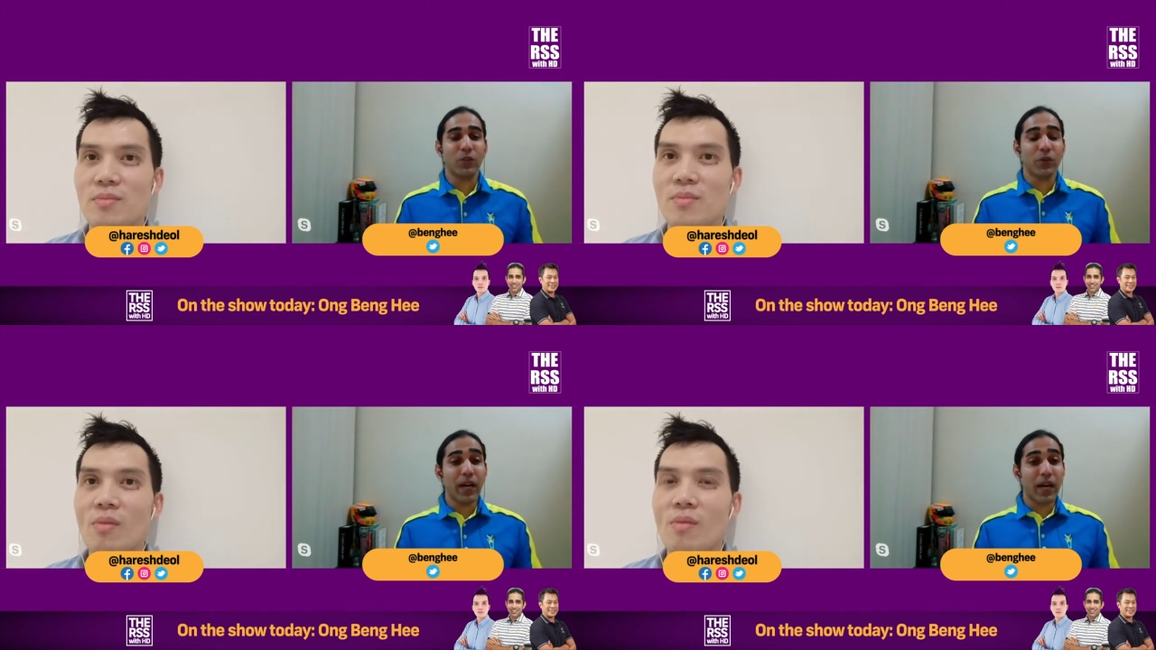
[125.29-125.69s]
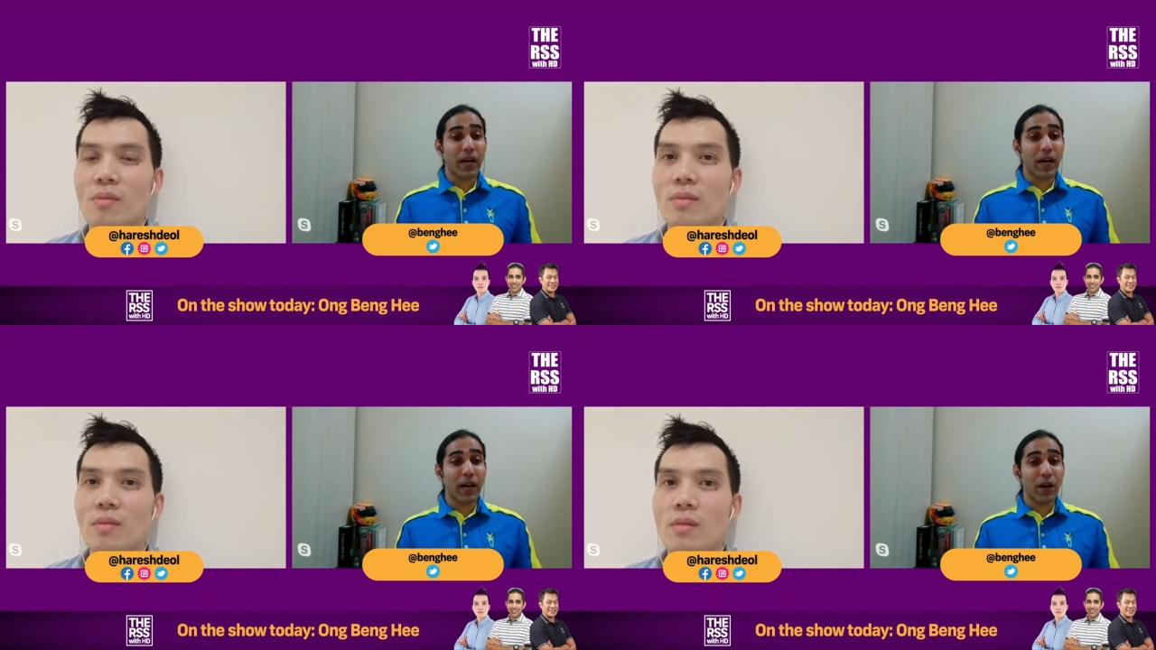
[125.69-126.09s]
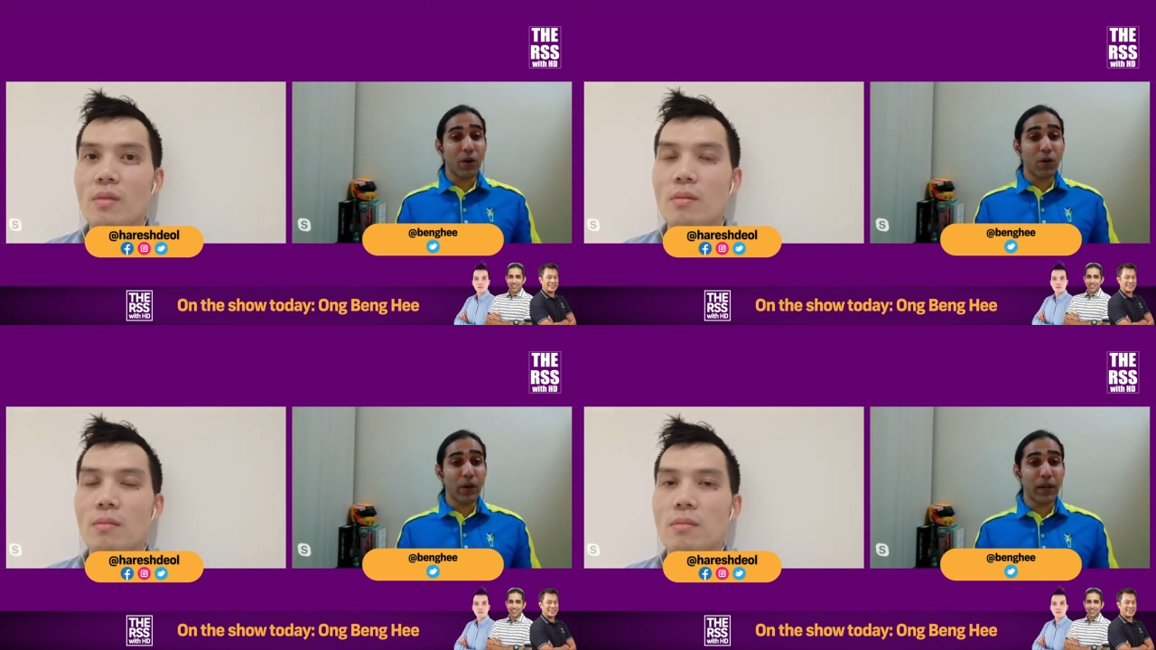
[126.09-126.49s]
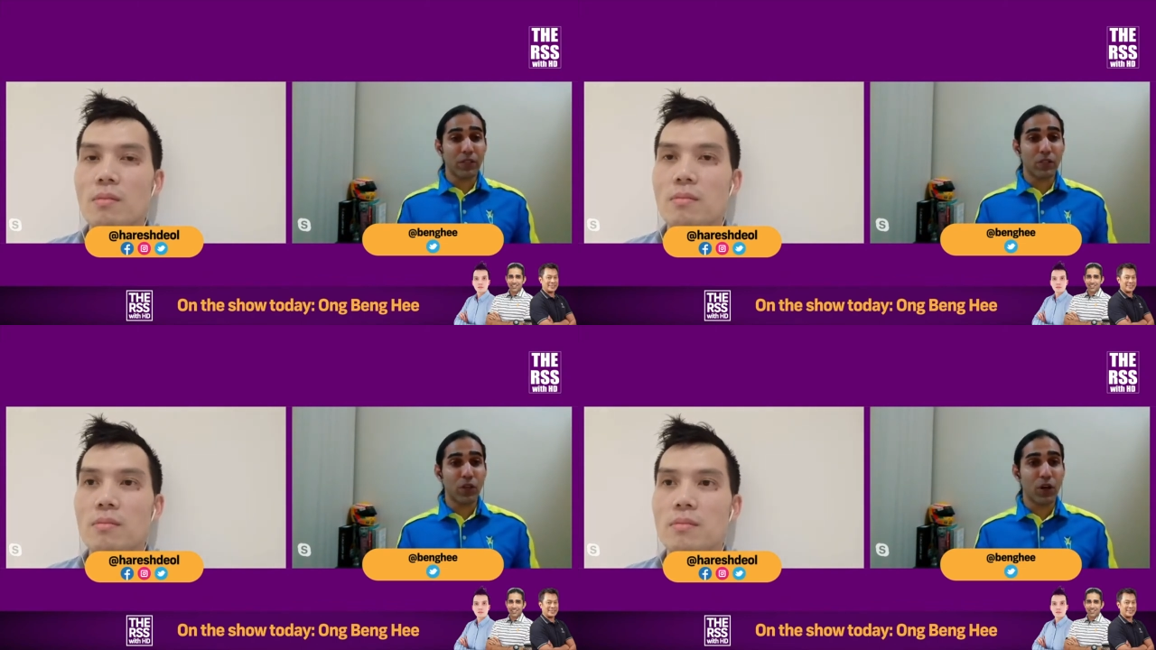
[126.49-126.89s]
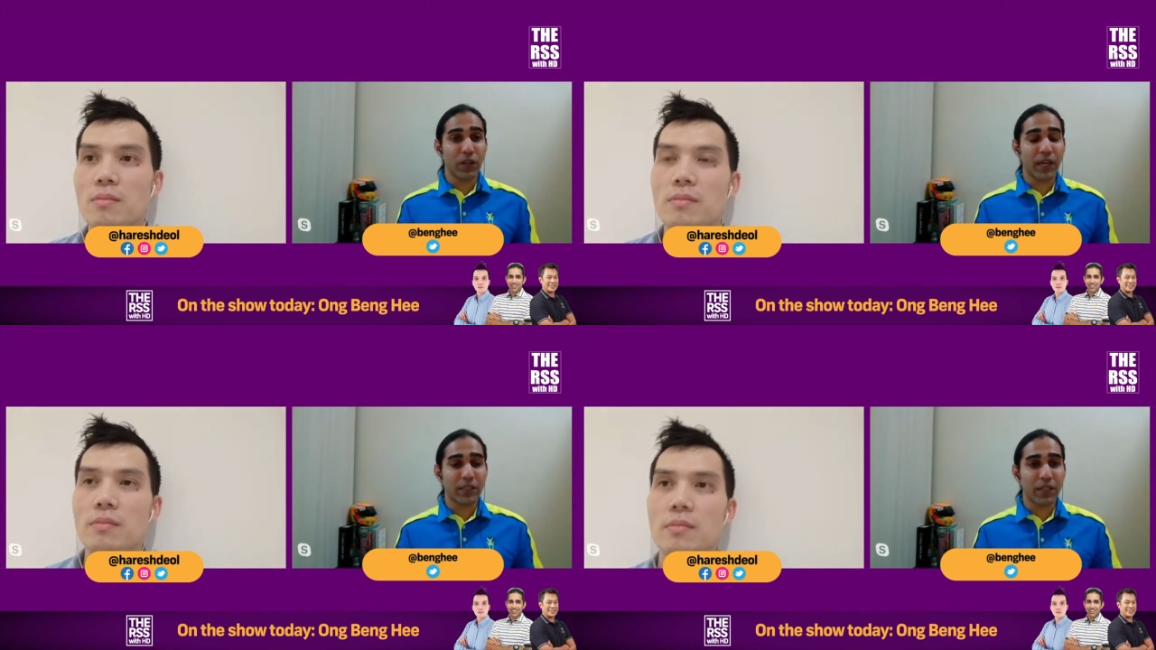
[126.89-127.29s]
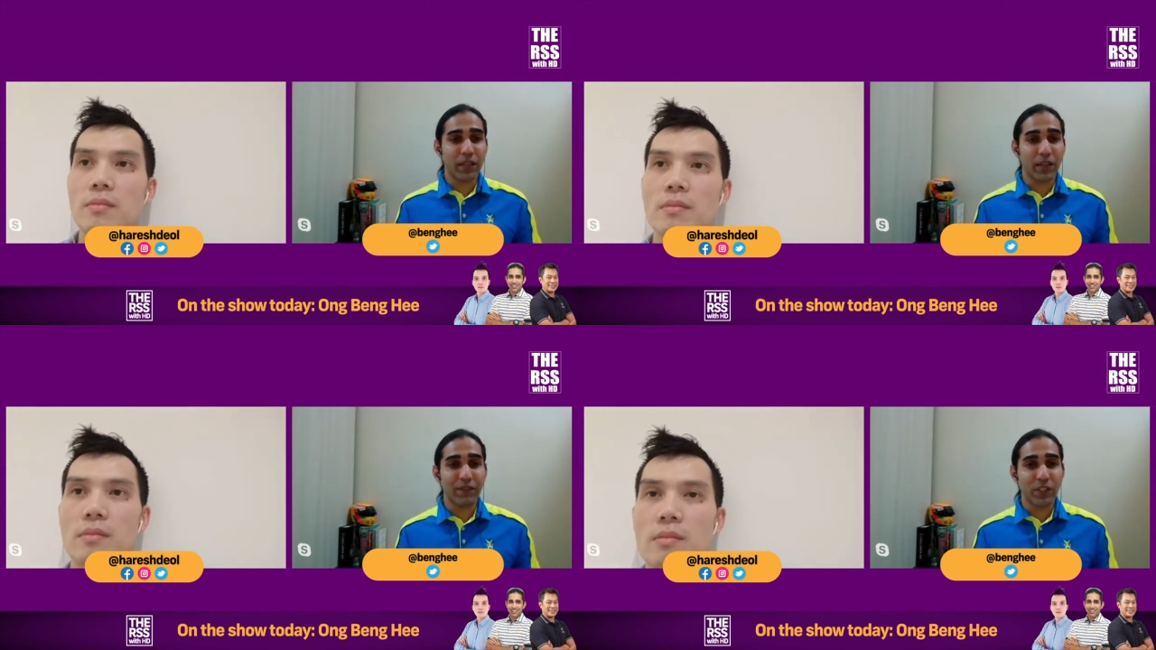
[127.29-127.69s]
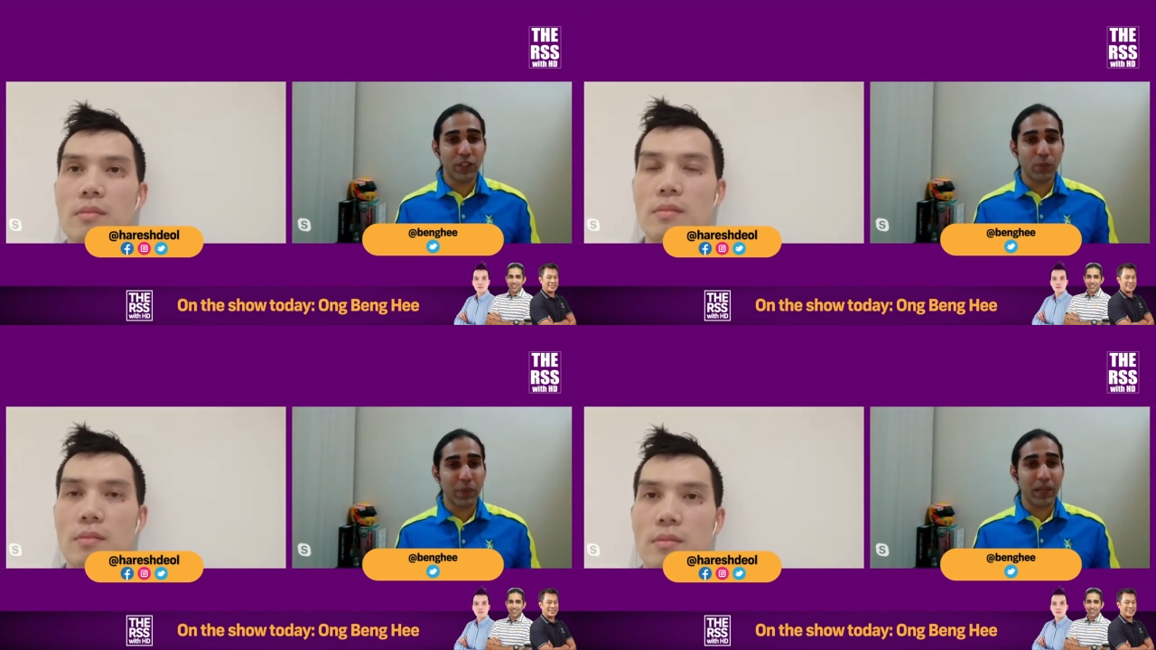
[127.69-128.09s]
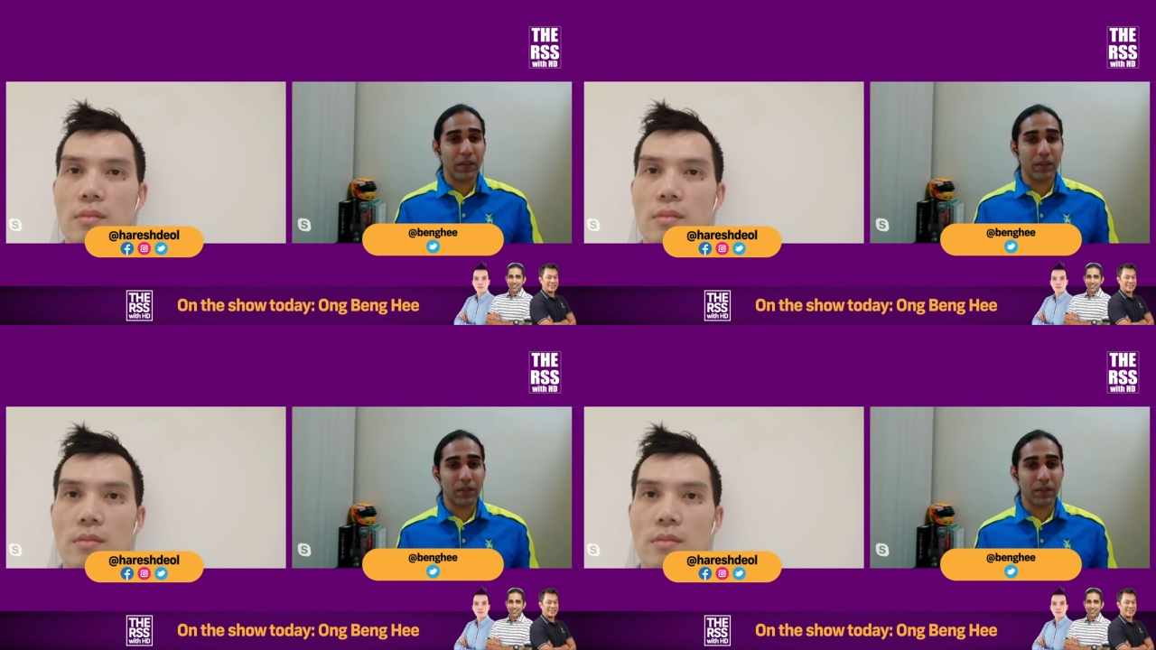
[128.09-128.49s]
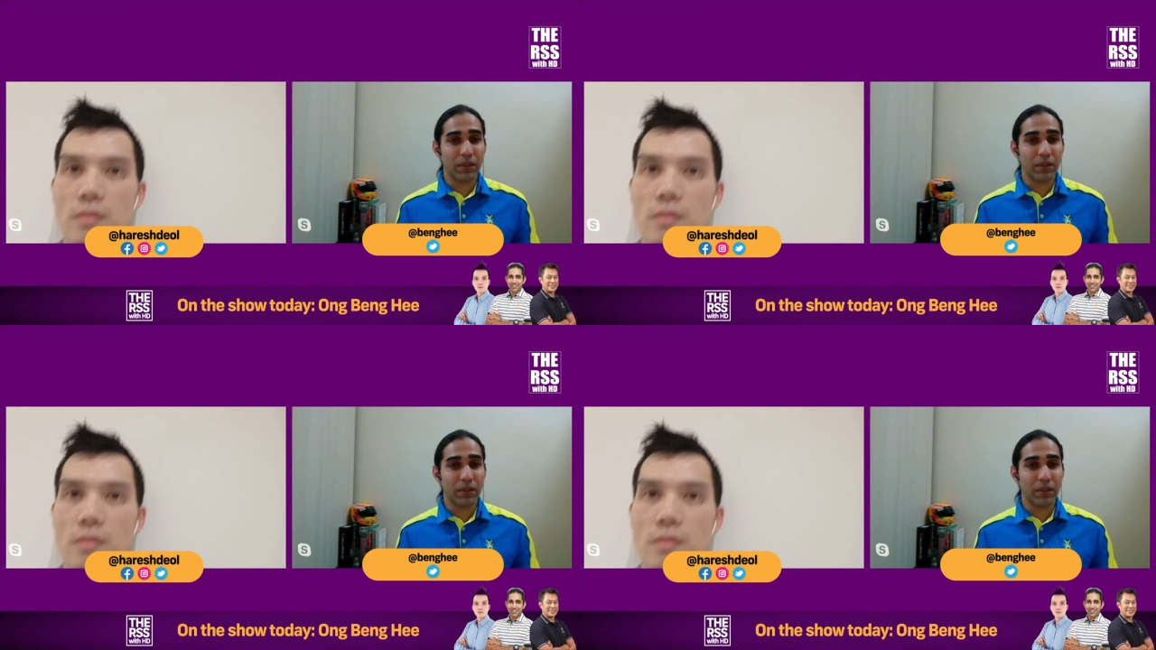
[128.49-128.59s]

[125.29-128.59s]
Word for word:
Speaker 1: so, yeah, how has your Qatar adventure been?